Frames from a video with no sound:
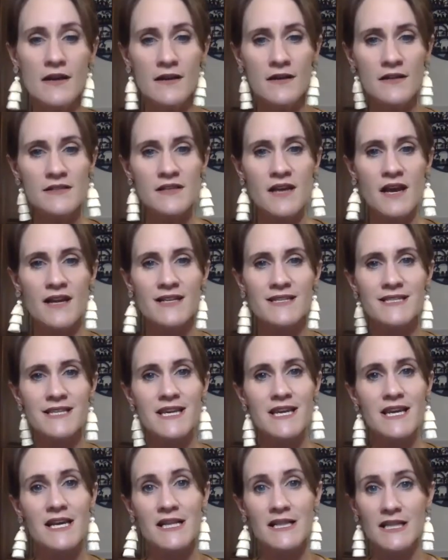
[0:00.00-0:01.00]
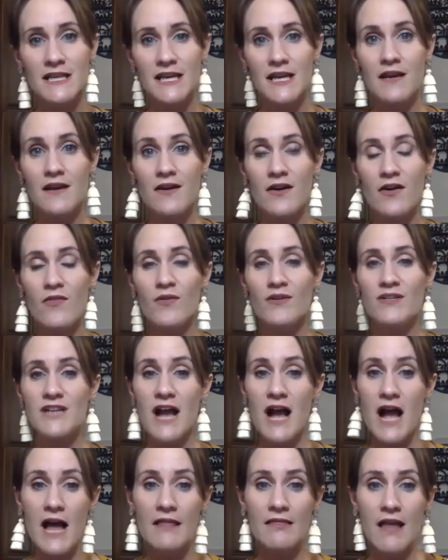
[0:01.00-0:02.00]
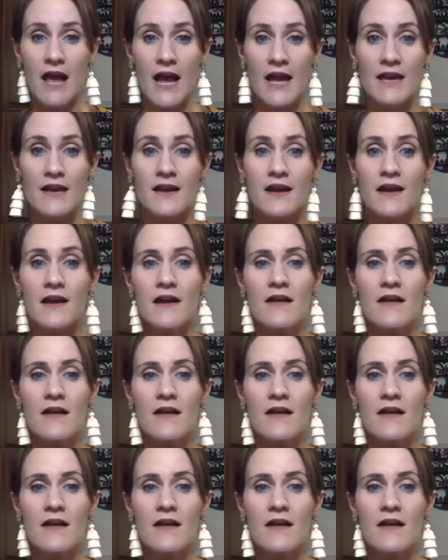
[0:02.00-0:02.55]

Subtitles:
it's kind of tingly, which I like,